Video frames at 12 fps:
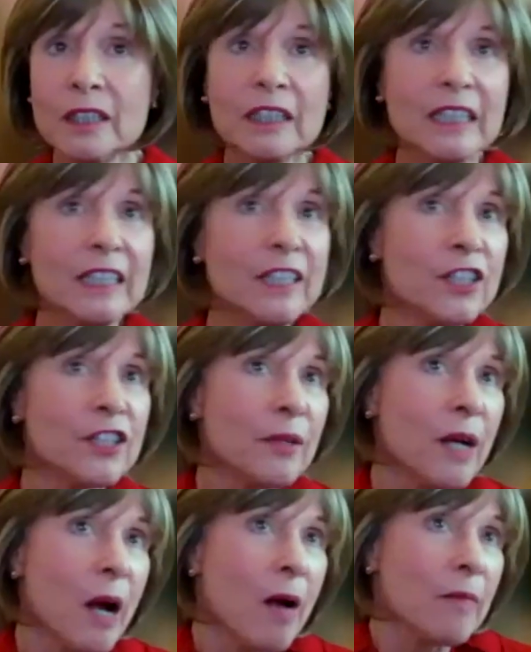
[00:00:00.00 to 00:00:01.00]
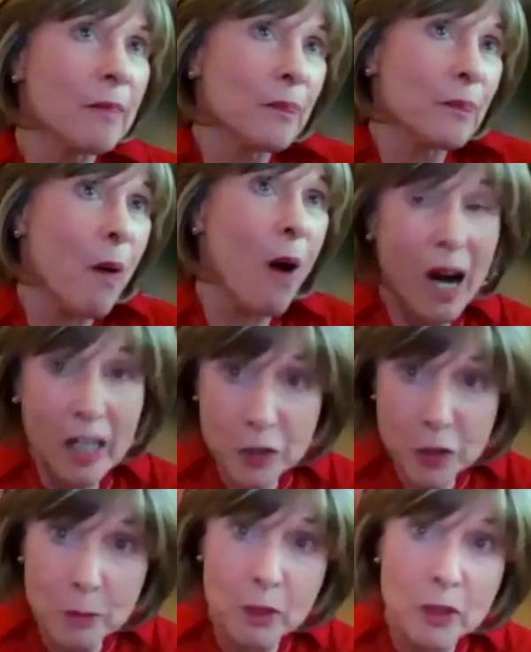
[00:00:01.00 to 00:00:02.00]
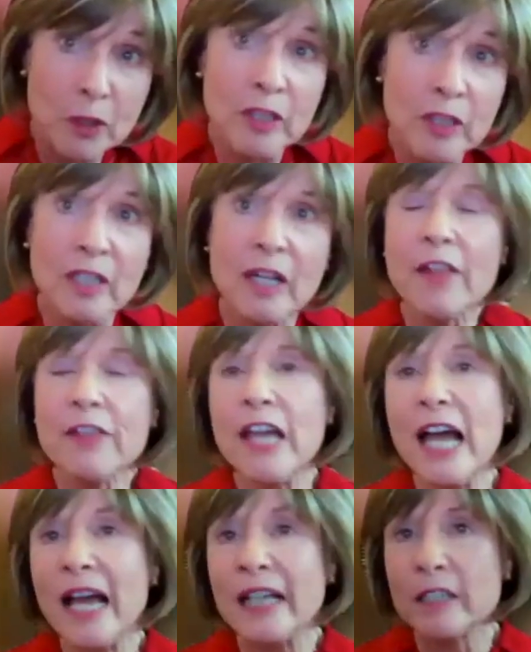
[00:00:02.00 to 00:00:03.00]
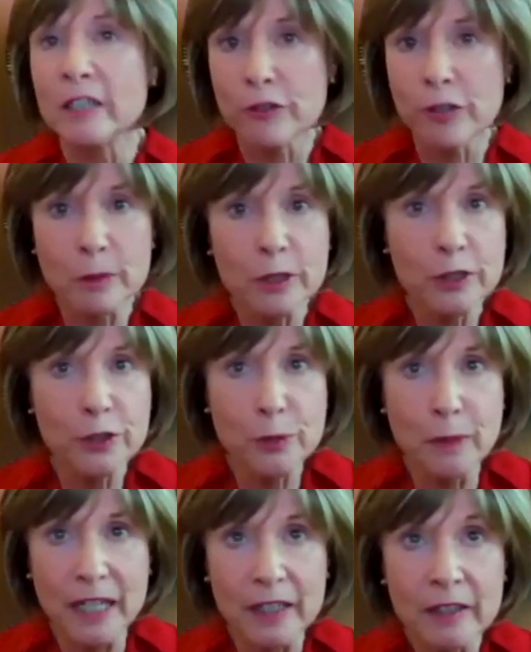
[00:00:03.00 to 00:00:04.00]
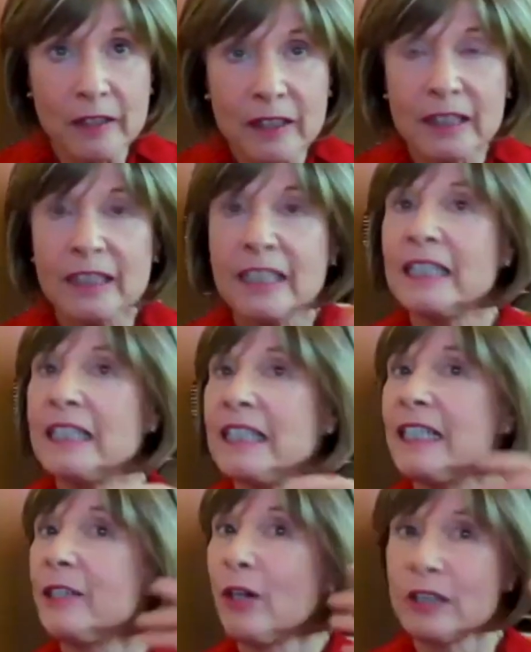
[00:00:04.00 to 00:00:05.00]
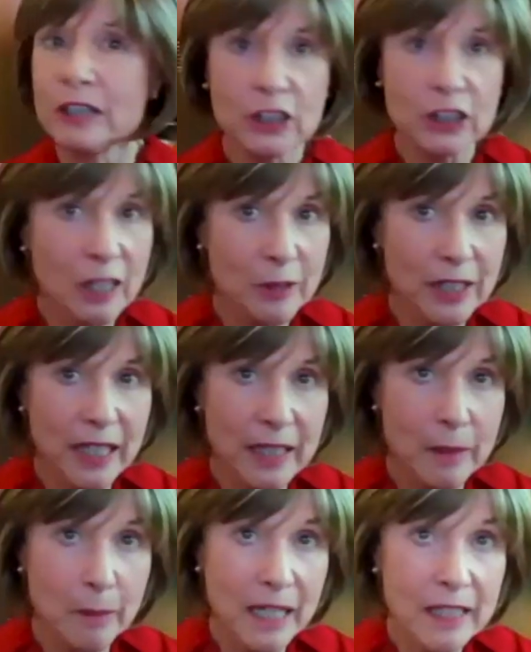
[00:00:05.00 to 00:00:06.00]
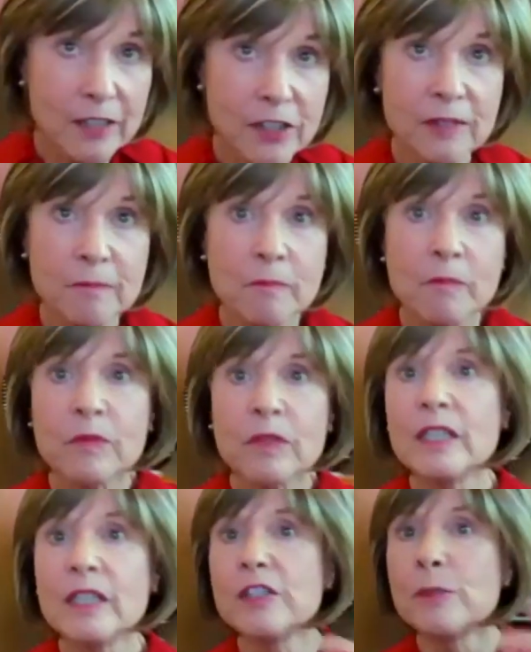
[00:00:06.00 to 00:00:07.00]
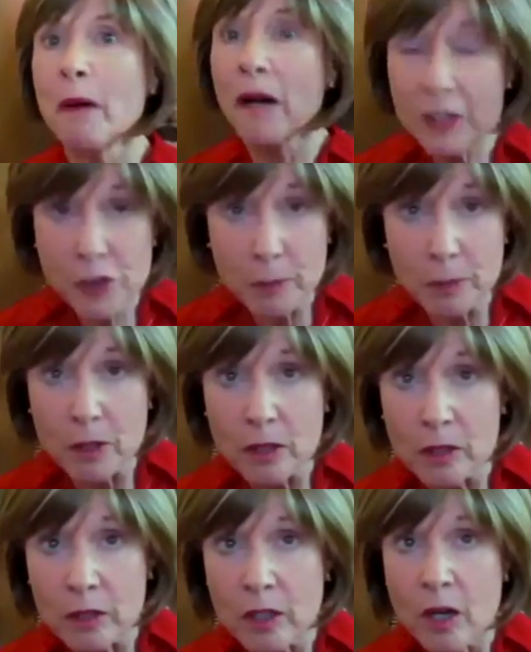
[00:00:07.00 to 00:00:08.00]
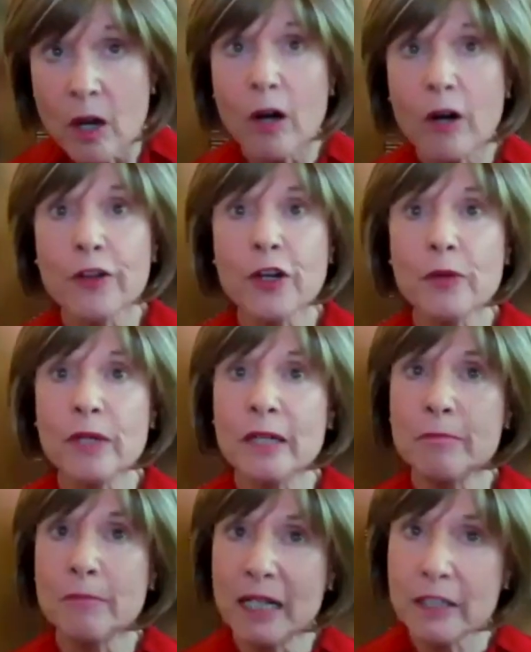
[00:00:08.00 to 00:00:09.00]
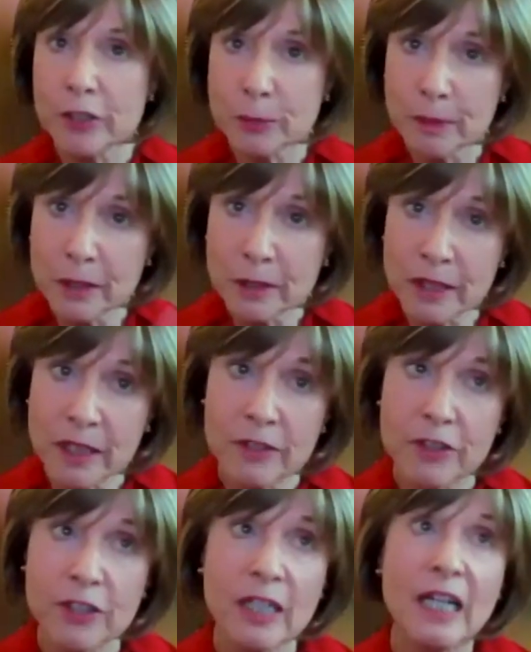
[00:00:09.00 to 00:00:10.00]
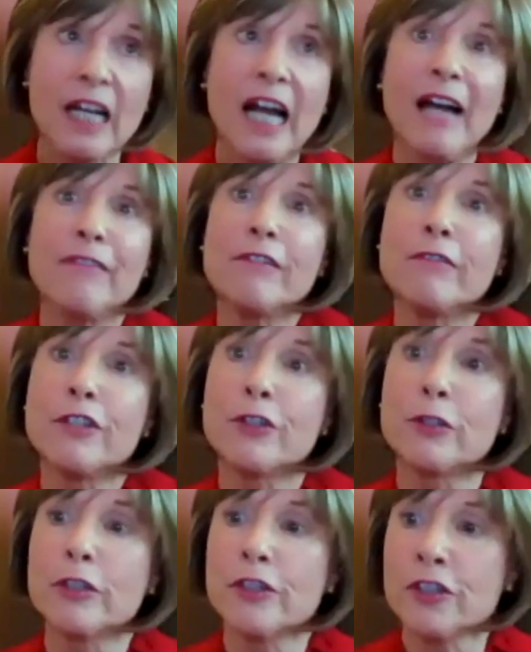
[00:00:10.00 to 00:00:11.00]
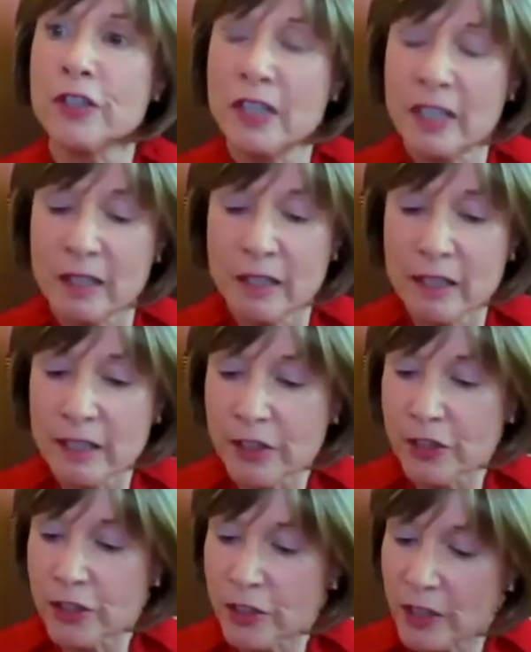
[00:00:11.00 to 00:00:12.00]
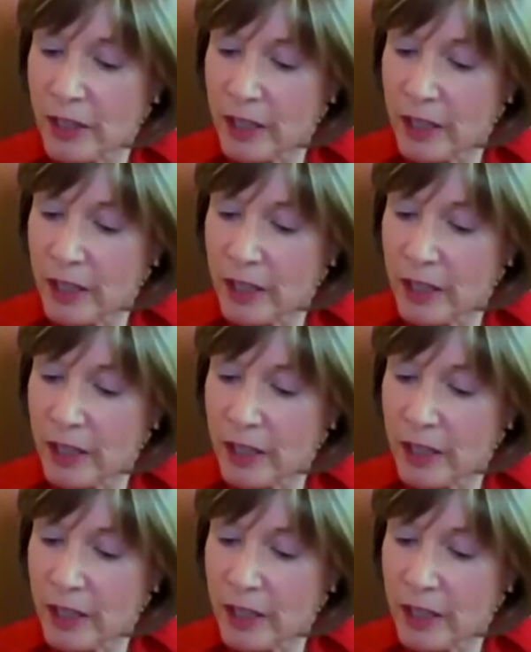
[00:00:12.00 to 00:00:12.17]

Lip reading: It is possible that Trump could do better in all his chakra data banks. It is possible, although in my experience, having researched this